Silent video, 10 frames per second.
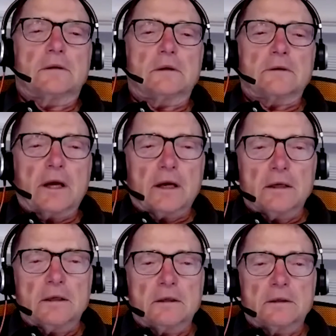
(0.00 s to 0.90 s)

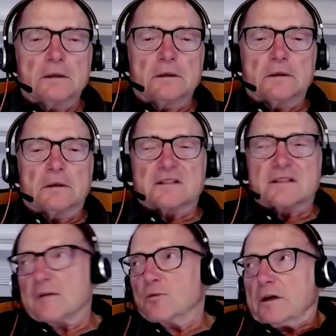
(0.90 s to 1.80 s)
Okay,
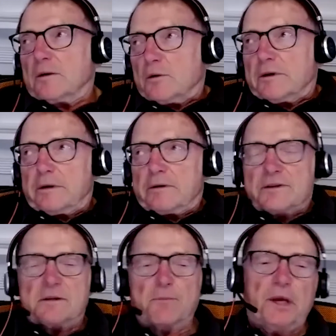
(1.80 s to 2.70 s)
somewhere where there are
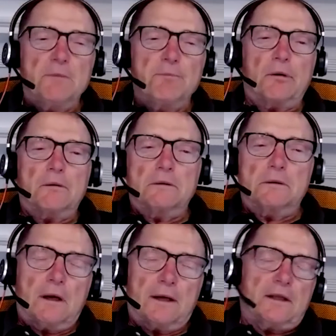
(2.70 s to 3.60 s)
some people.
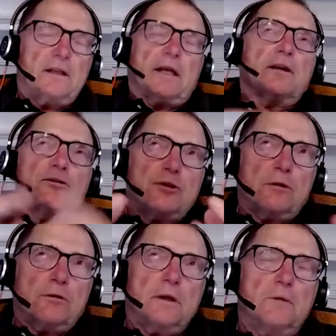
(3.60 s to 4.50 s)
I think they can
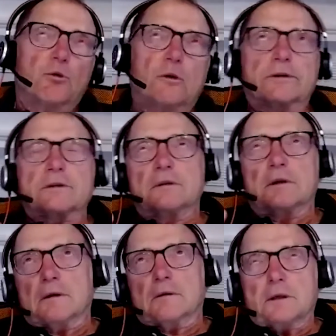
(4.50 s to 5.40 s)
show that it works.
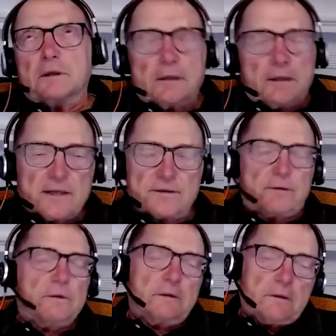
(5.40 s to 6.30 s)
In the
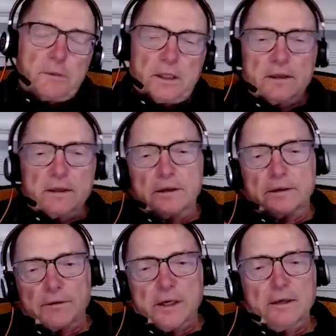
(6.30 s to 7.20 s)
desert, nobody there.
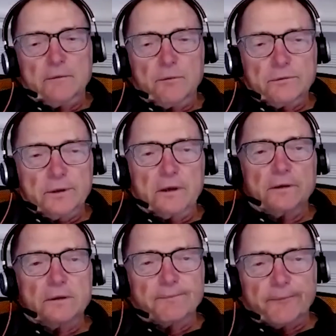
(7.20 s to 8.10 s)
Great.
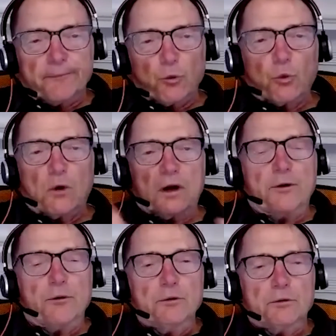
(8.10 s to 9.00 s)
Why?
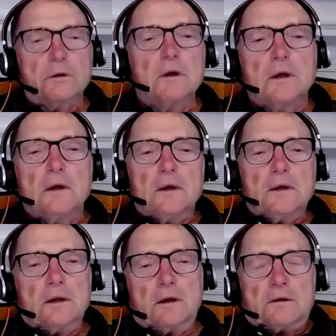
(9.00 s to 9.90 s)
Who?
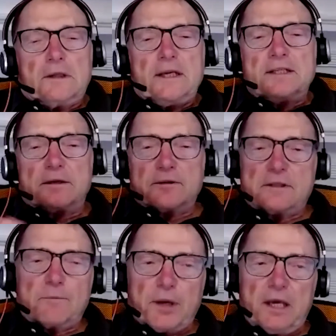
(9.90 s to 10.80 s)
At least there's
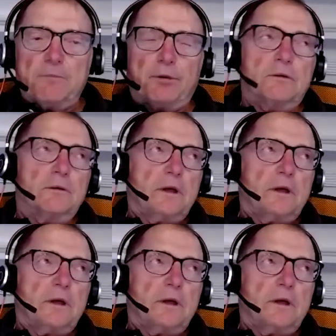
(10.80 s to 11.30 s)
some people.